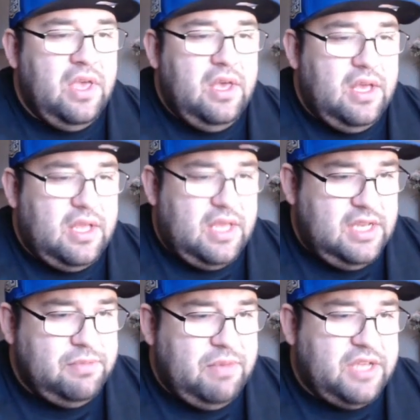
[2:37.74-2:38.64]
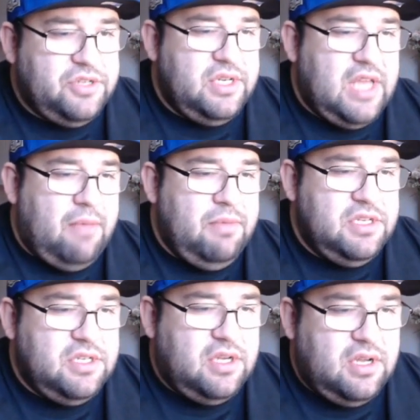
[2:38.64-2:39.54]
and getting some extra
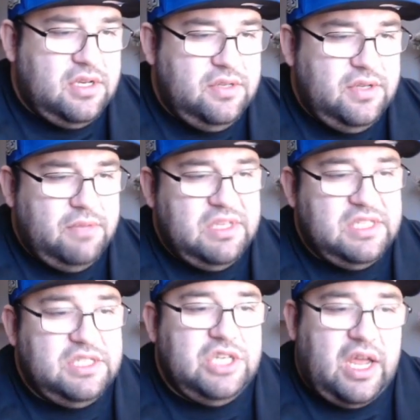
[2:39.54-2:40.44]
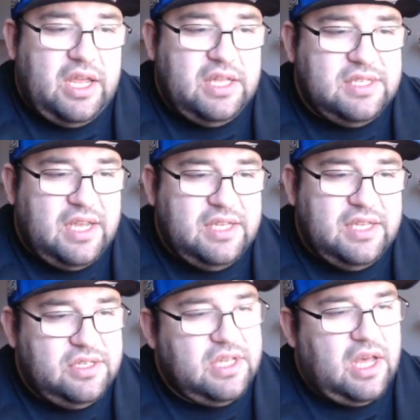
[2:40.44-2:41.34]
damage onto him. He's giant size,
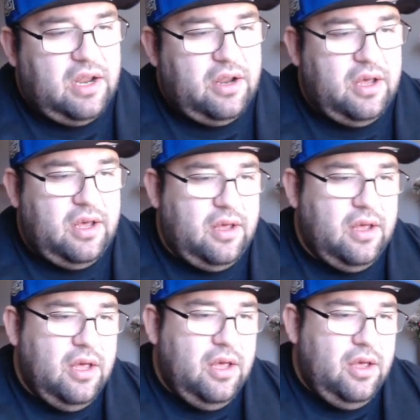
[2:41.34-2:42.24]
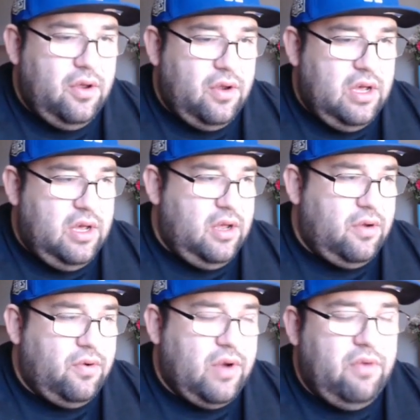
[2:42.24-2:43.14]
so he's got
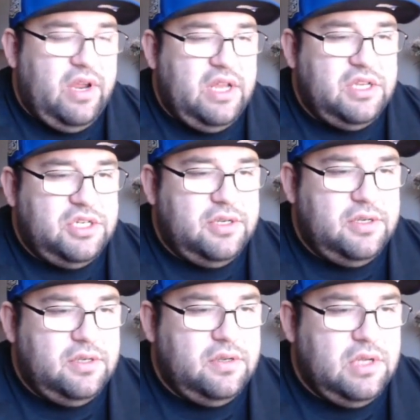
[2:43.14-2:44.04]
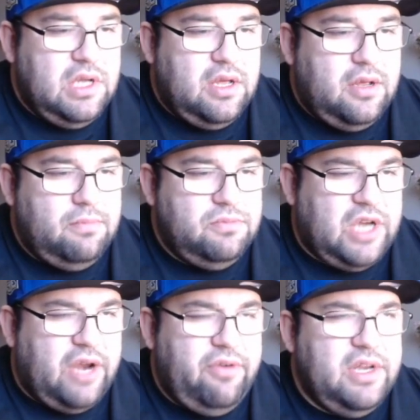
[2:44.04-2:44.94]
great reach,
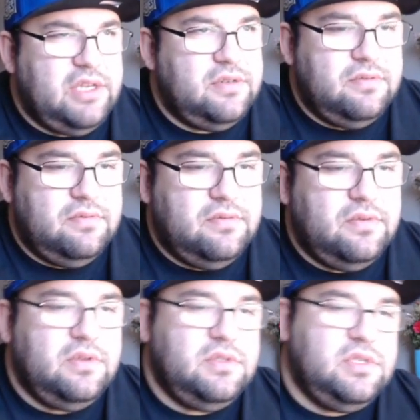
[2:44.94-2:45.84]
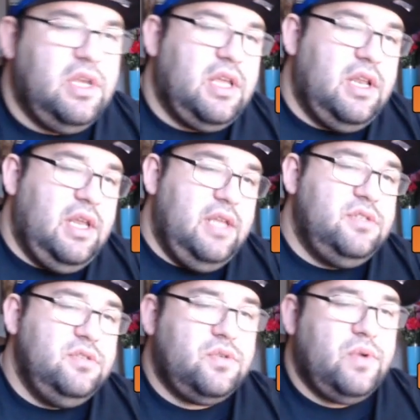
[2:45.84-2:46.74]
giant reach, so he can hit
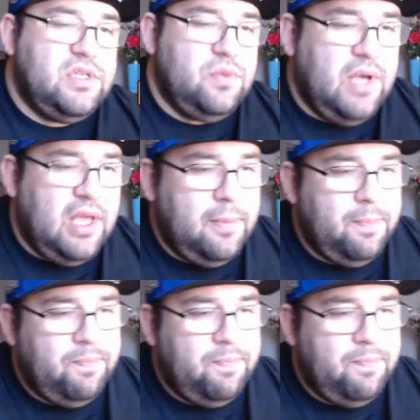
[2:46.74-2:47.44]
2 squares away.